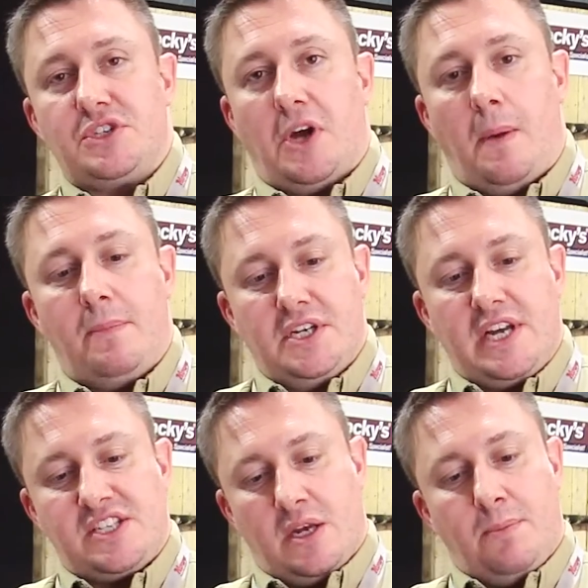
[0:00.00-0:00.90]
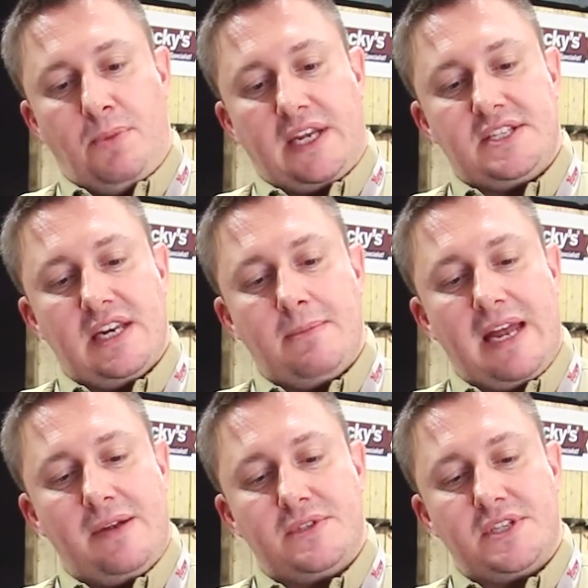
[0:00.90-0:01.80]
top, this has a Picatinny
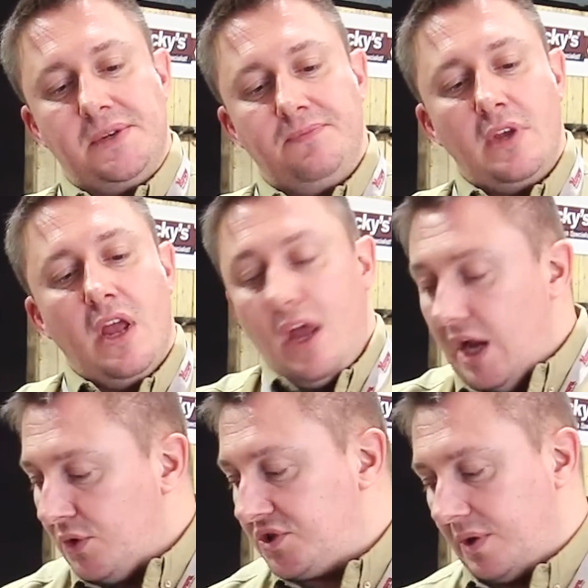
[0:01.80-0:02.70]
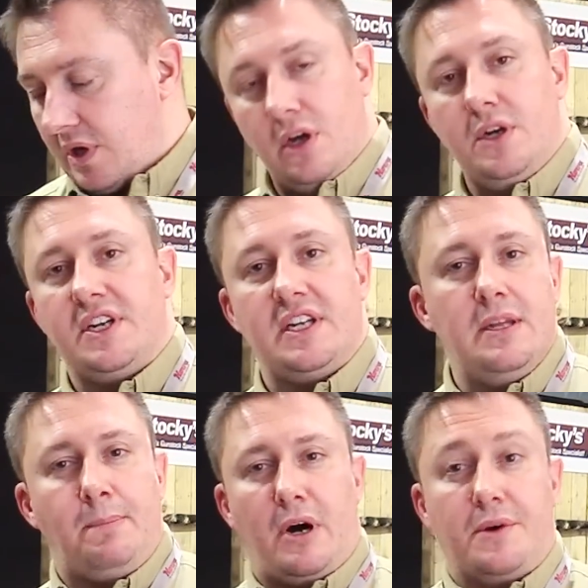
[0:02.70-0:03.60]
mount, and also included in
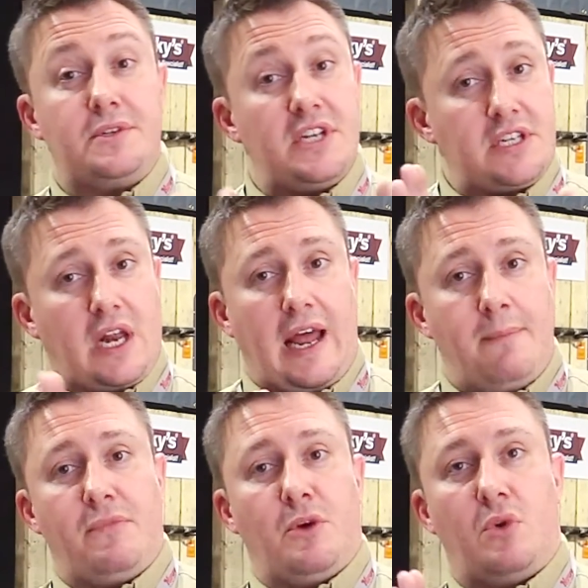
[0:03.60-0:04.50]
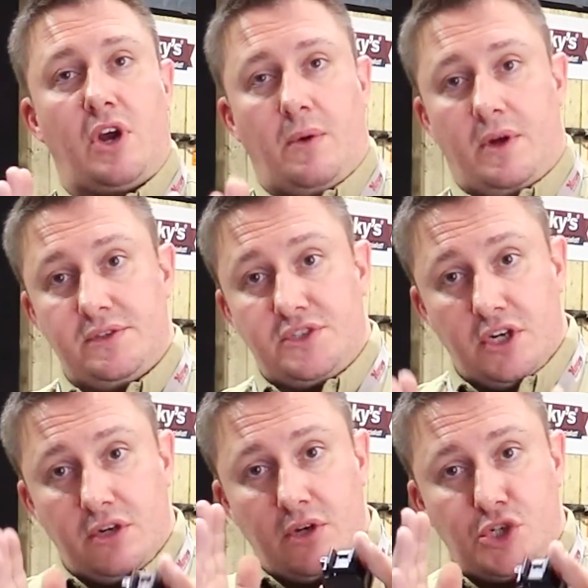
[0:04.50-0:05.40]
the box is a clamp that will go
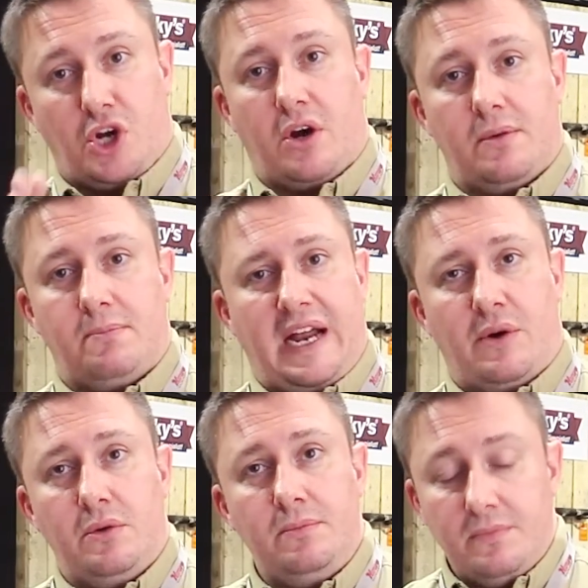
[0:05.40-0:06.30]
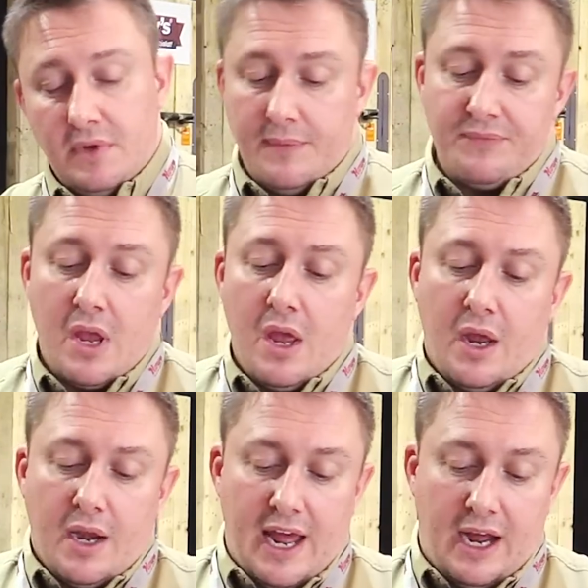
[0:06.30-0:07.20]
onto a shotgun barrel.
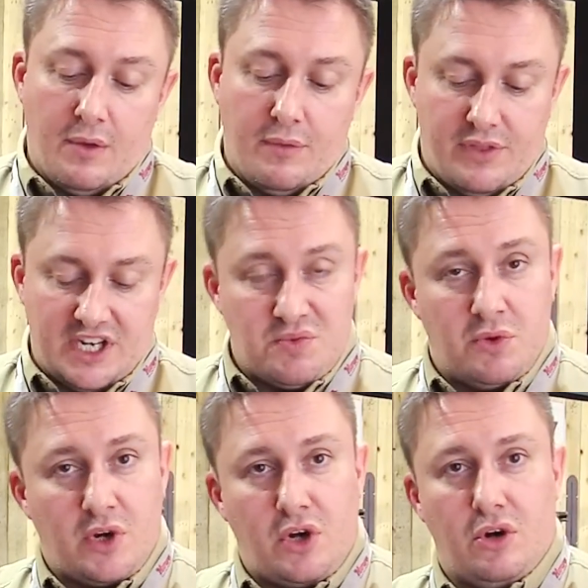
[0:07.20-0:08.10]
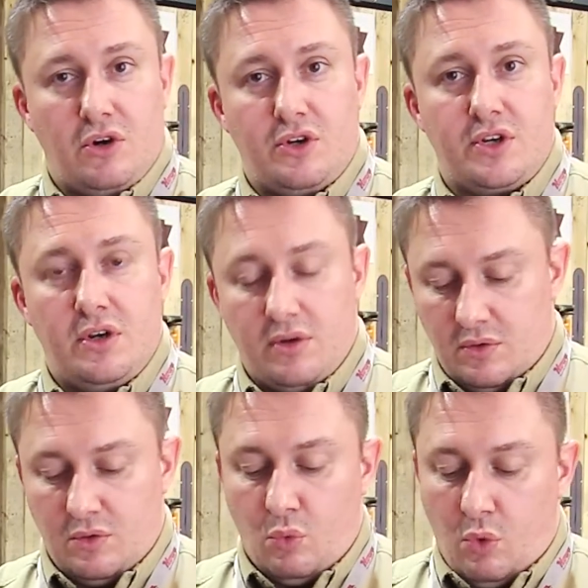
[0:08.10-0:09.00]
Now this will record
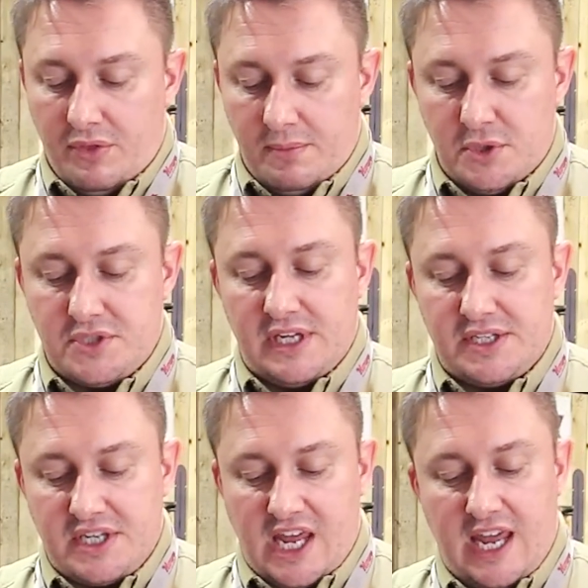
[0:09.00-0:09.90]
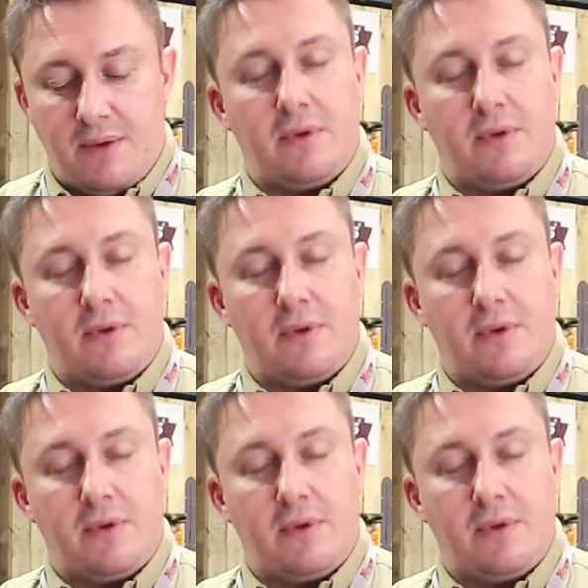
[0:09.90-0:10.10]
what the muzzle is seeing.